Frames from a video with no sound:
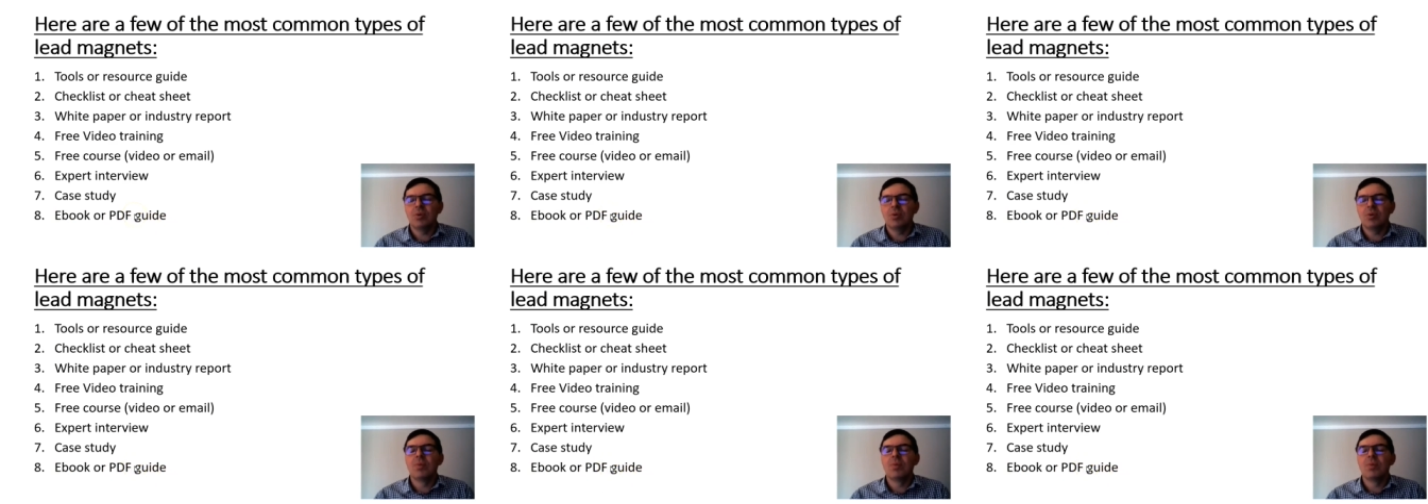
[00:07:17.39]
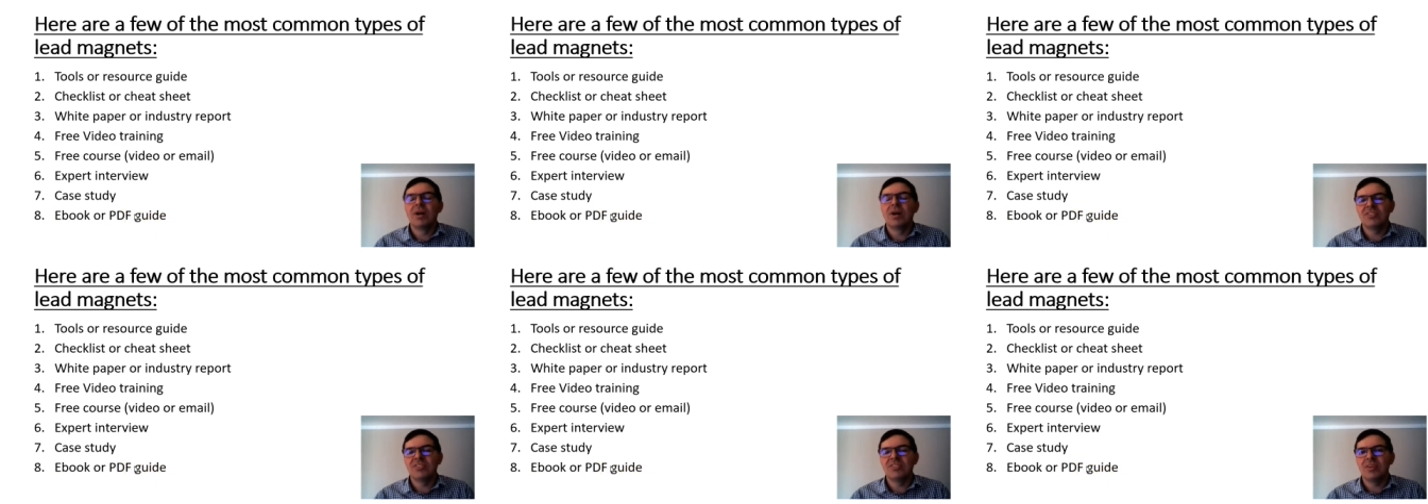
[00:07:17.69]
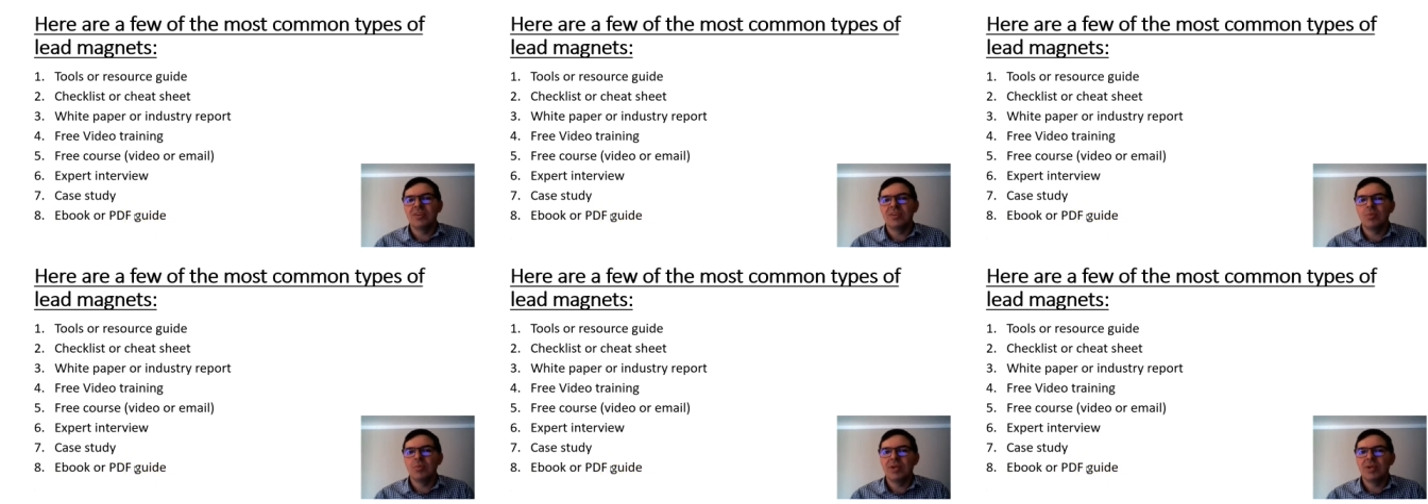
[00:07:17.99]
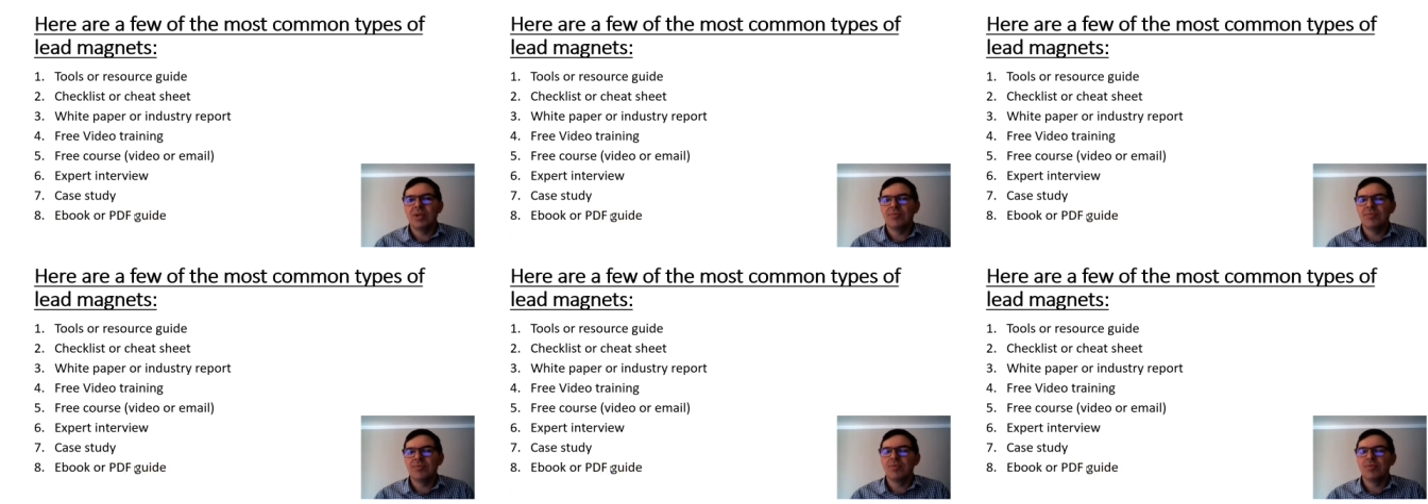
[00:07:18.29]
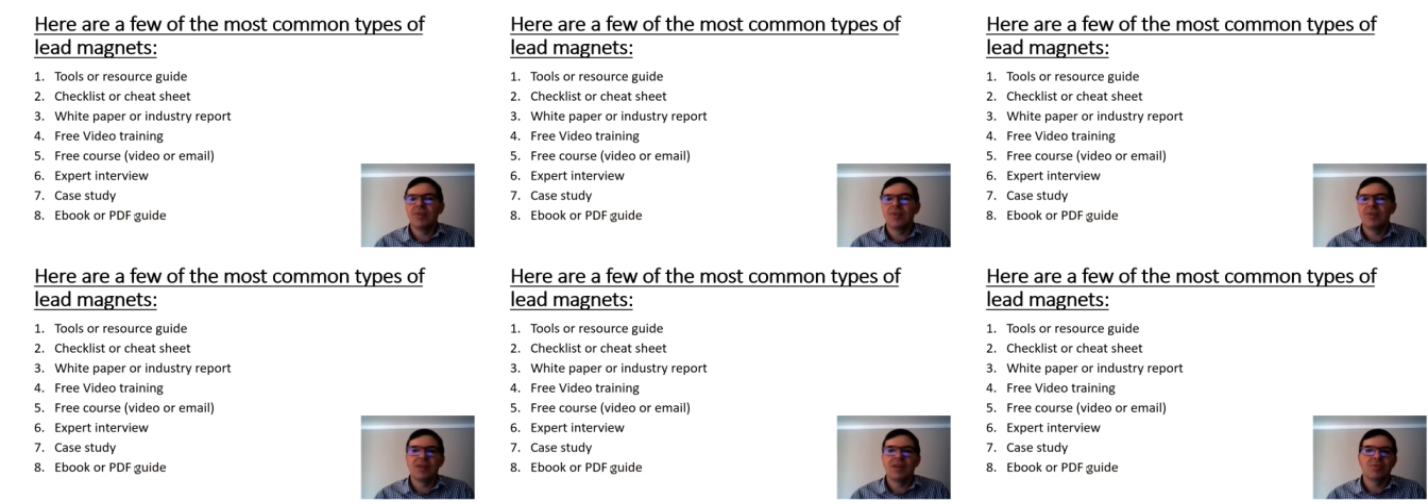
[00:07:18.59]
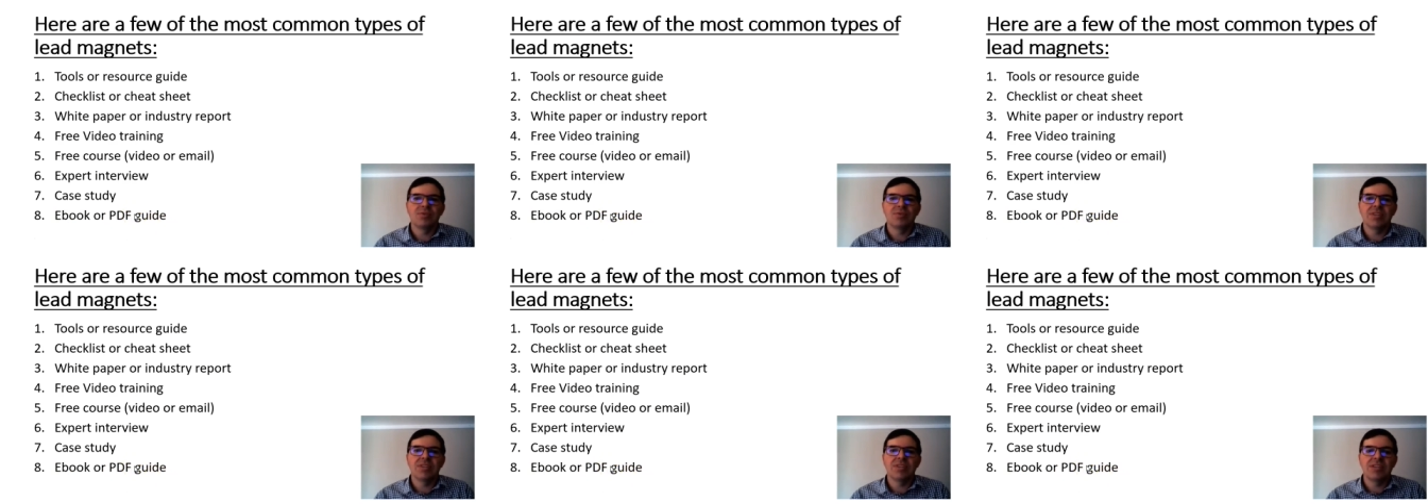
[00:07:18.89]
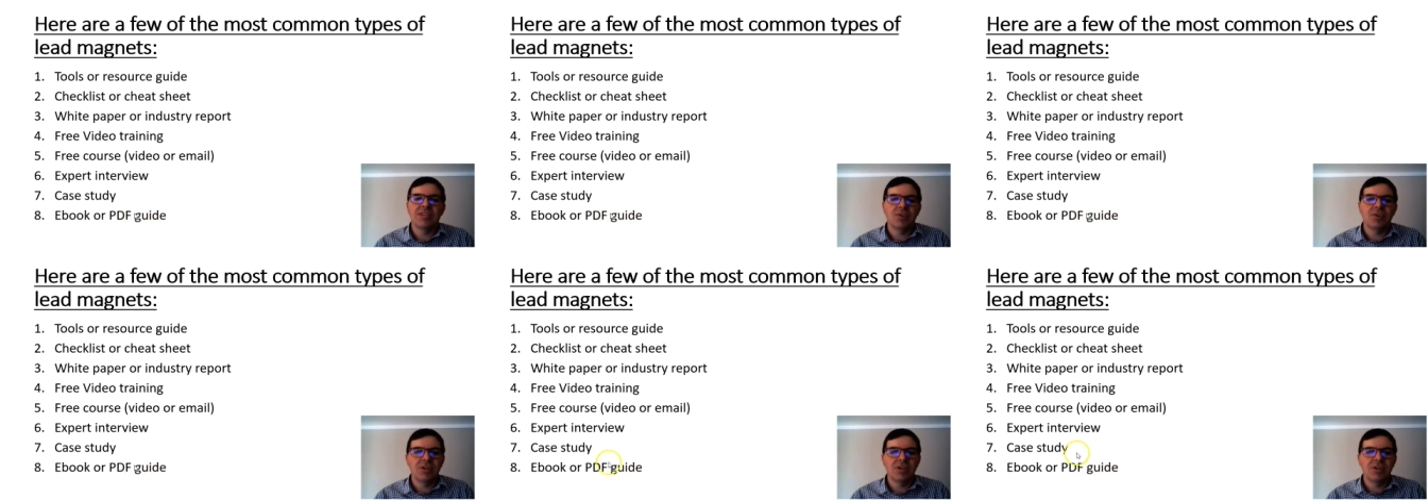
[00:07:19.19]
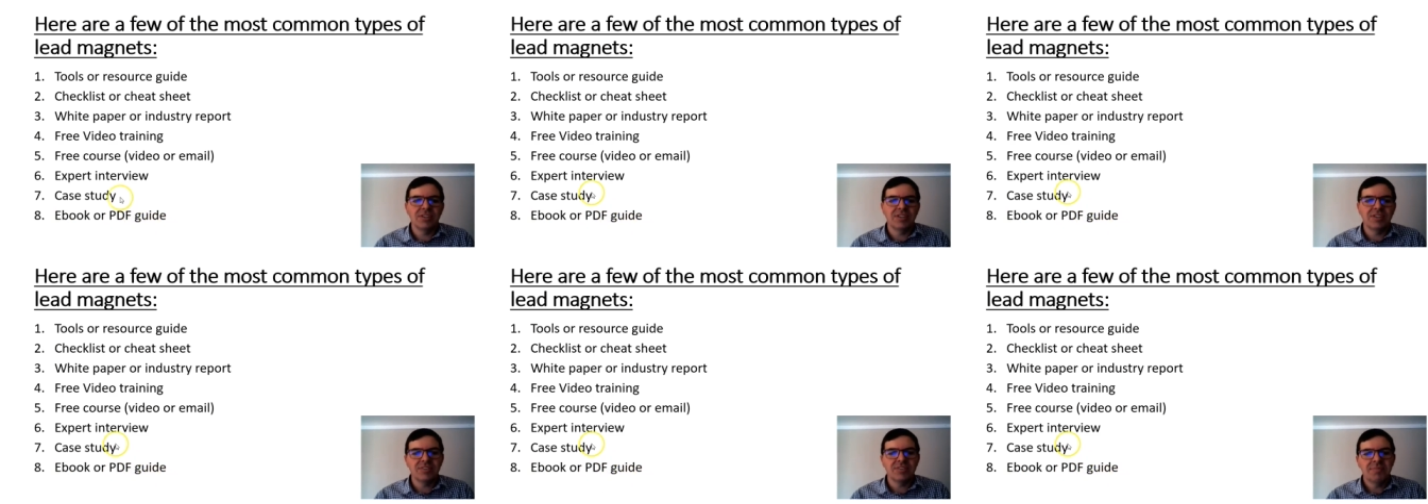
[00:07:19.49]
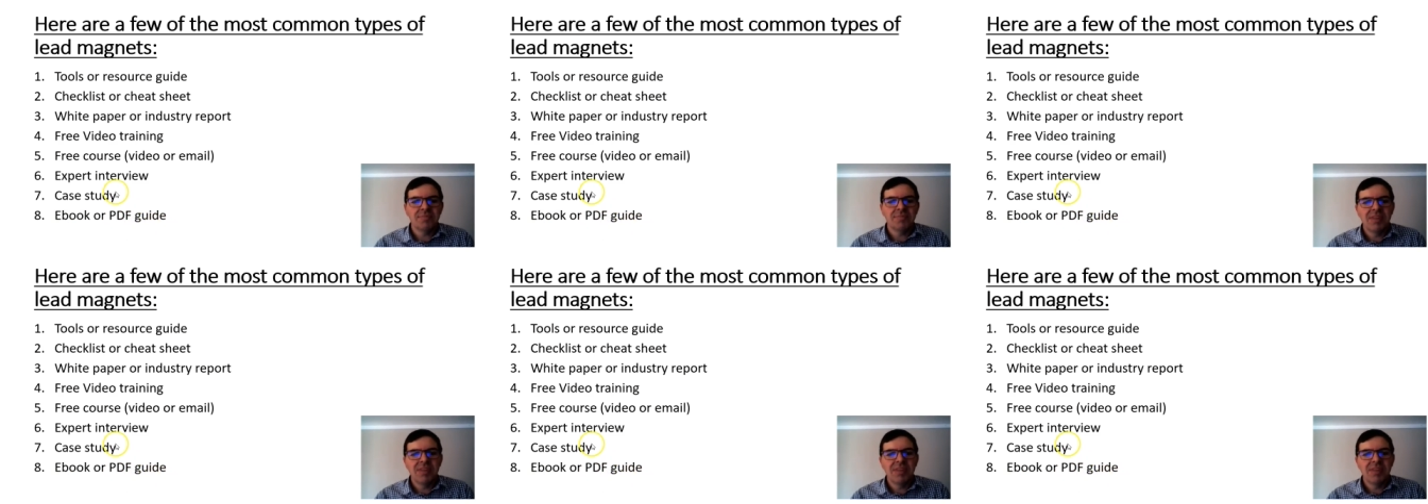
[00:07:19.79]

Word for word: or buy somewhere for five or ten dollars.